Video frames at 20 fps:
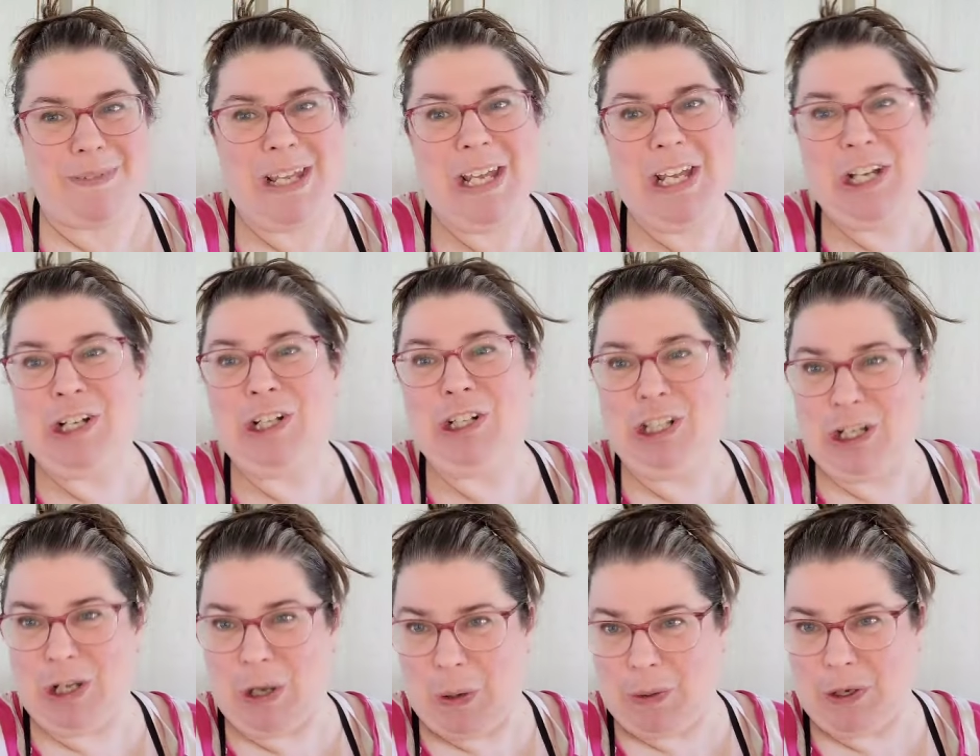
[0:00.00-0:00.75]

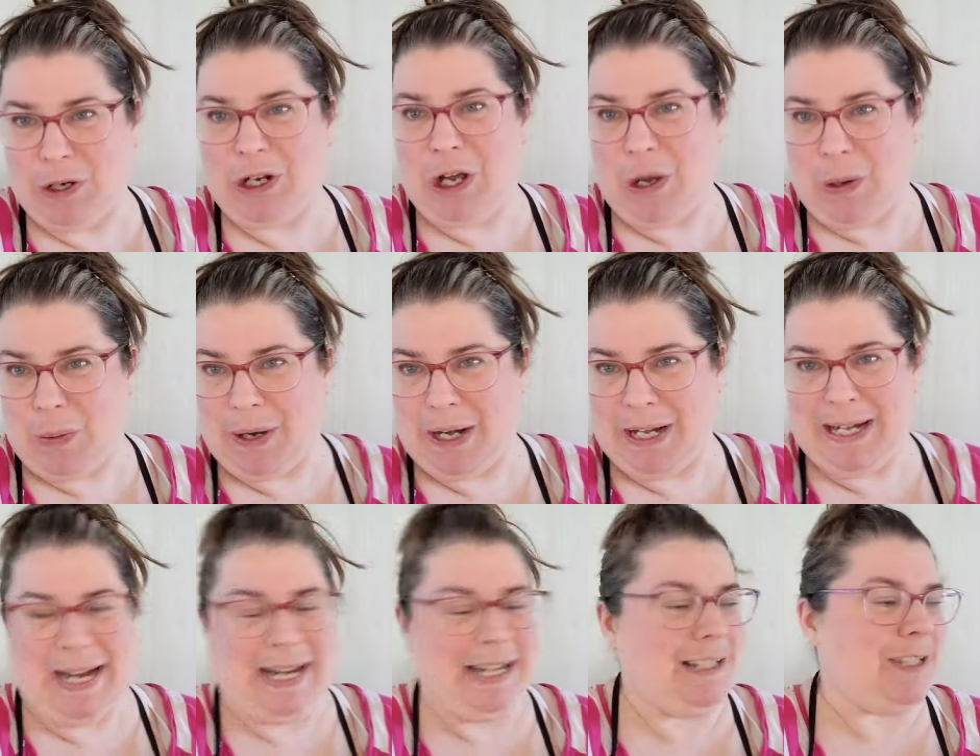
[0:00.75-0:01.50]
include
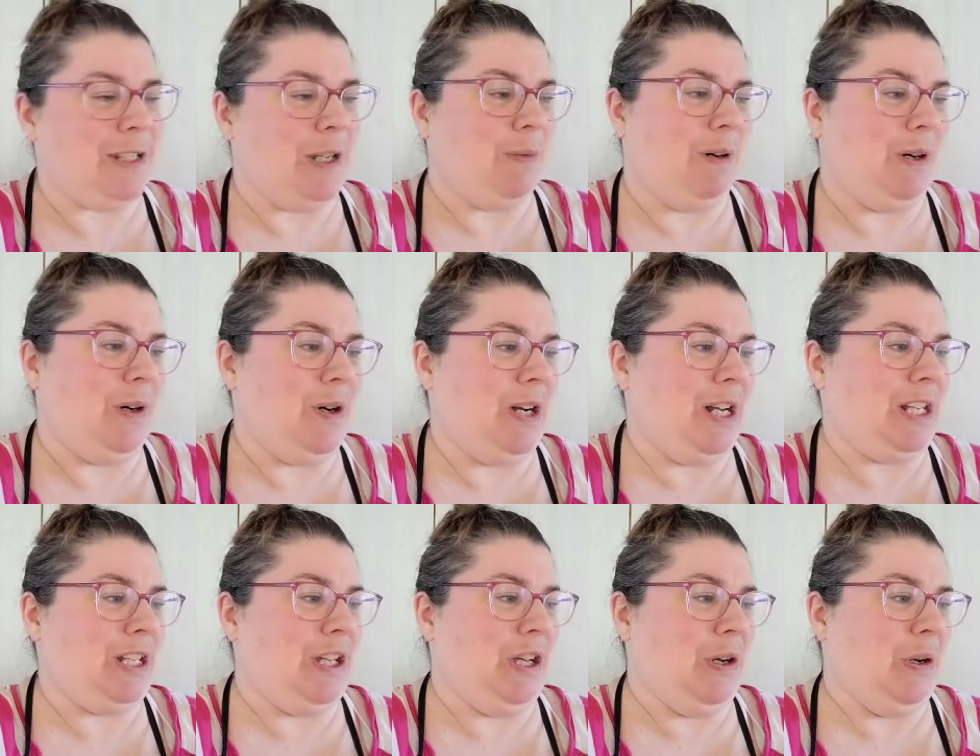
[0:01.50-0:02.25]
coconut. So we're going
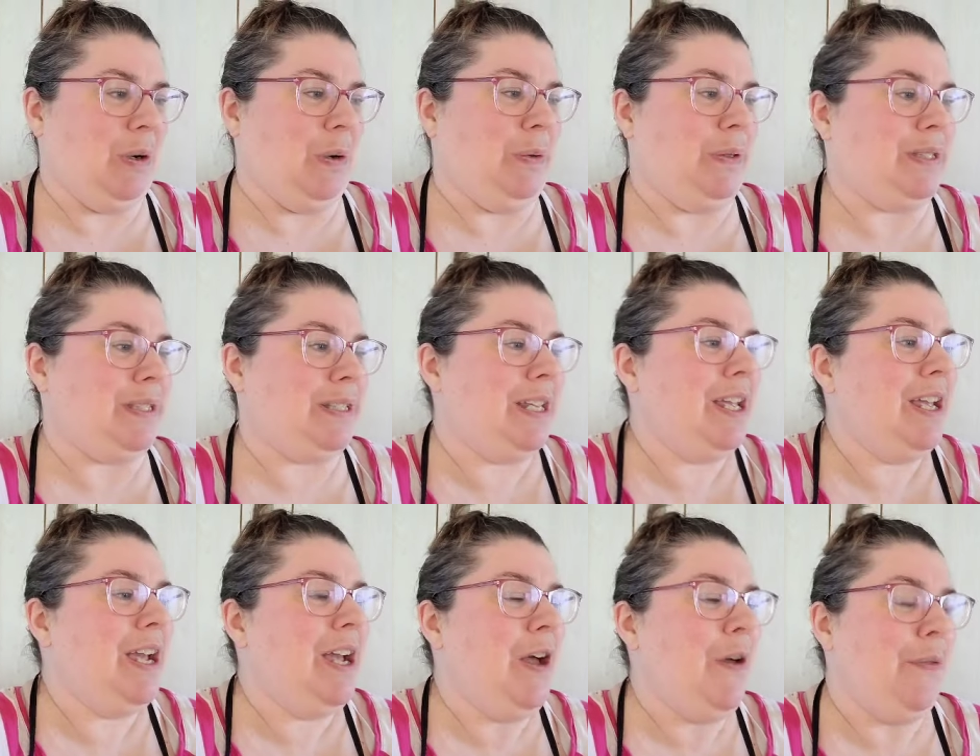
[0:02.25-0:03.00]
to use
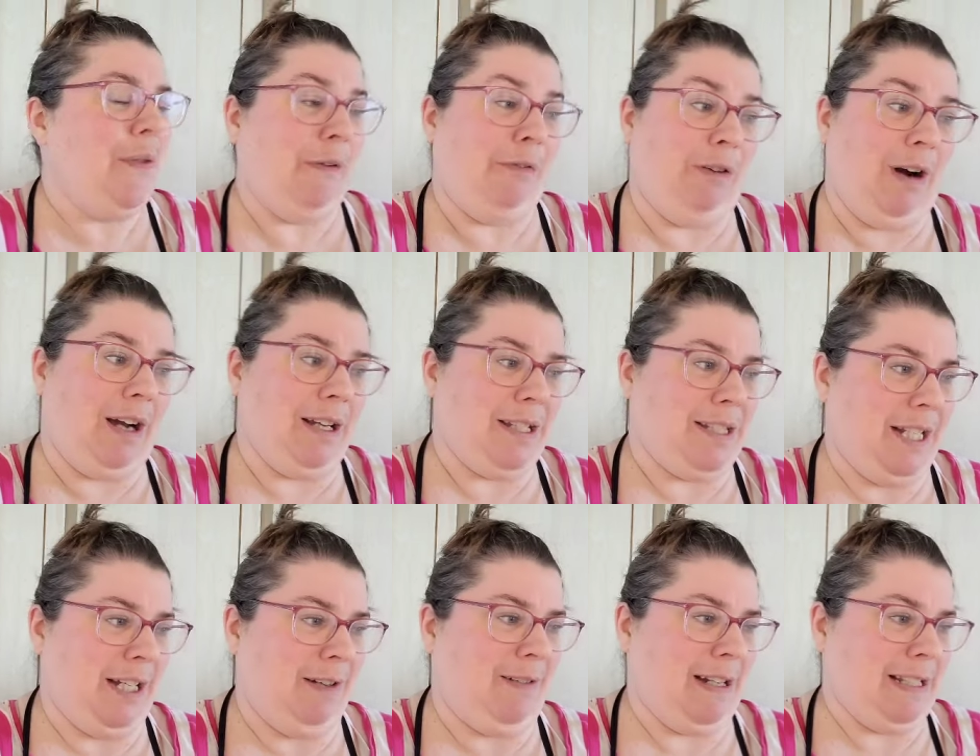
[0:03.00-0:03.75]
the
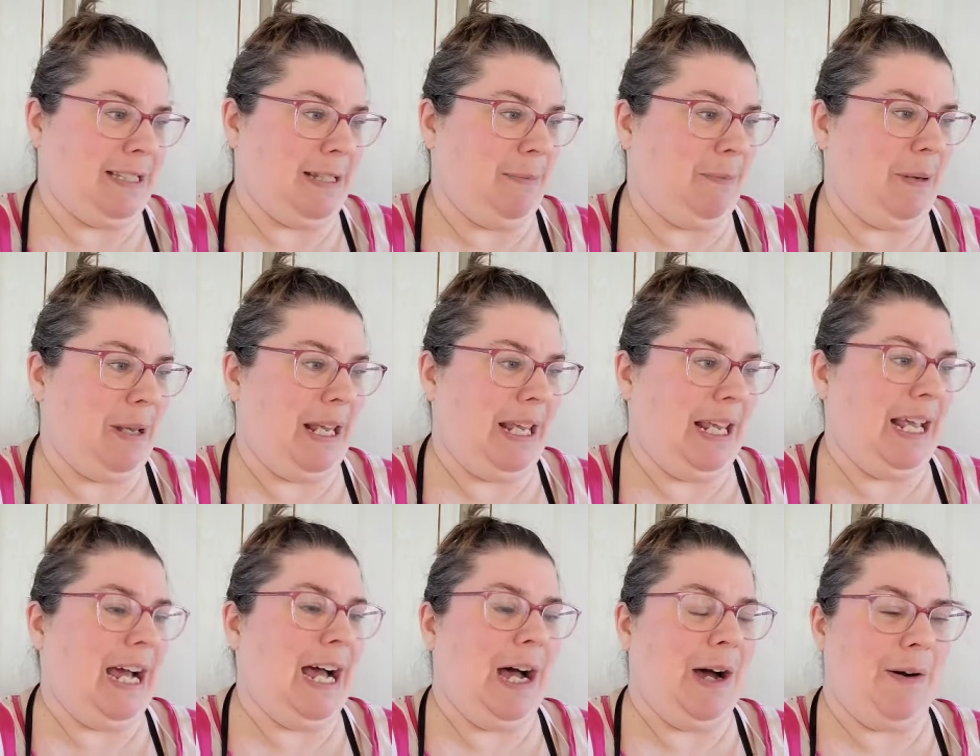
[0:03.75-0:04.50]
frosting
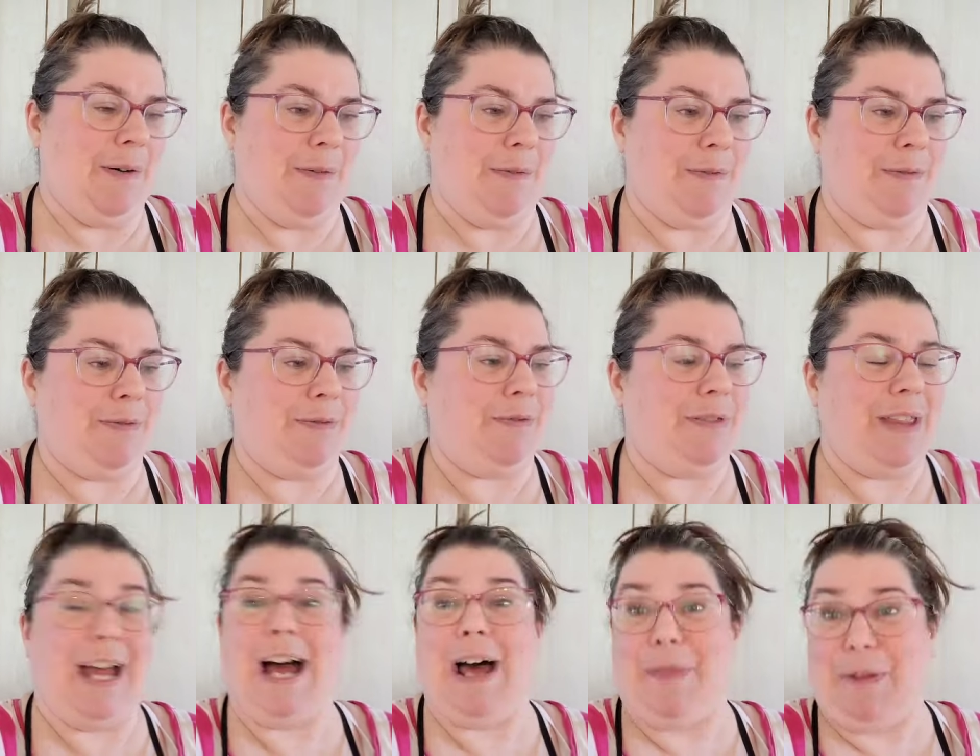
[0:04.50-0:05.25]
recipe of
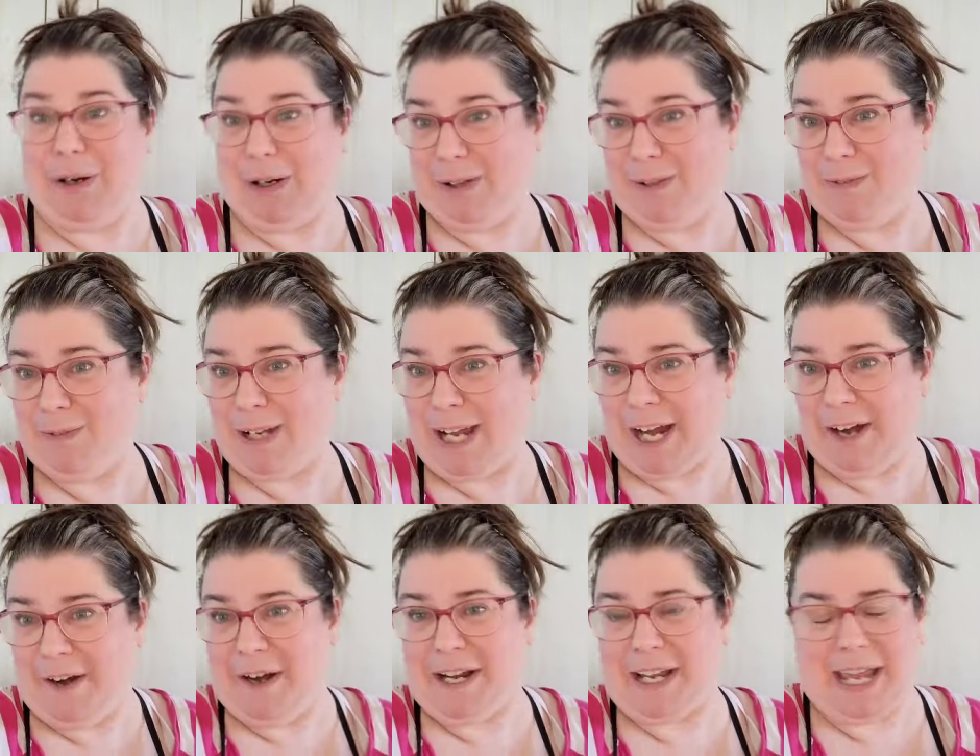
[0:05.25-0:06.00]
the other
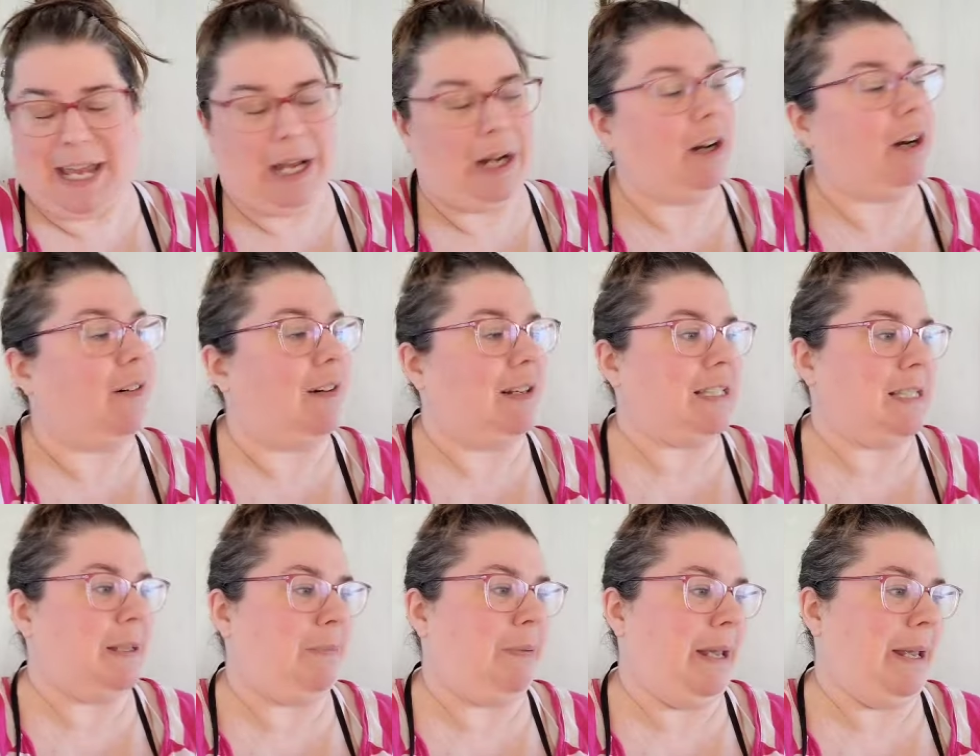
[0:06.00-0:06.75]
carrot cake
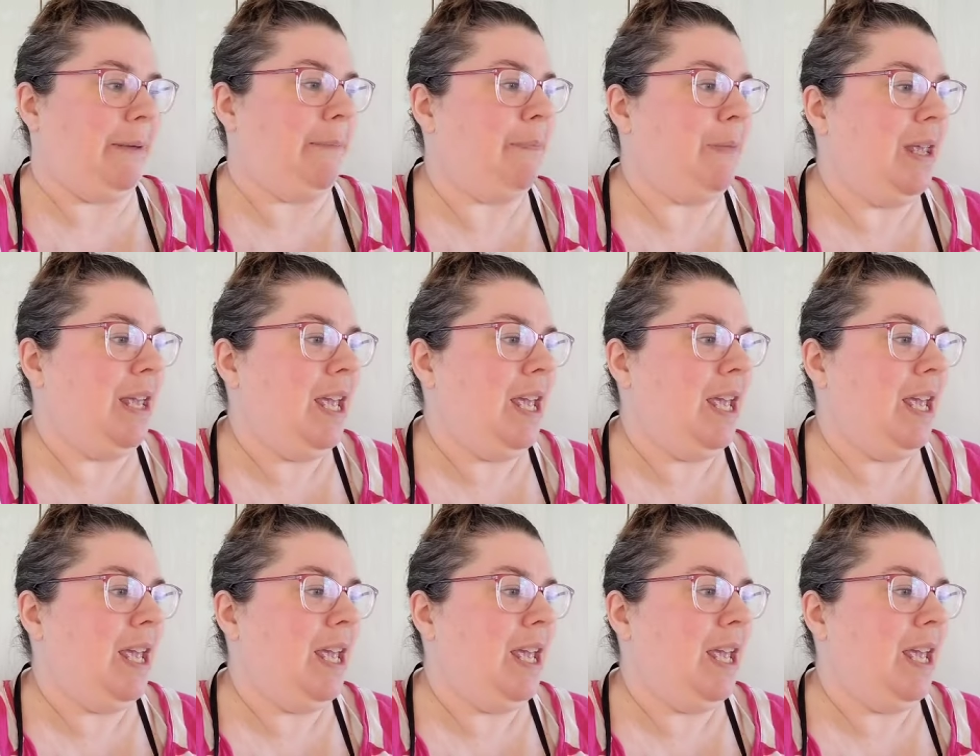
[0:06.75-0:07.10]
recipe.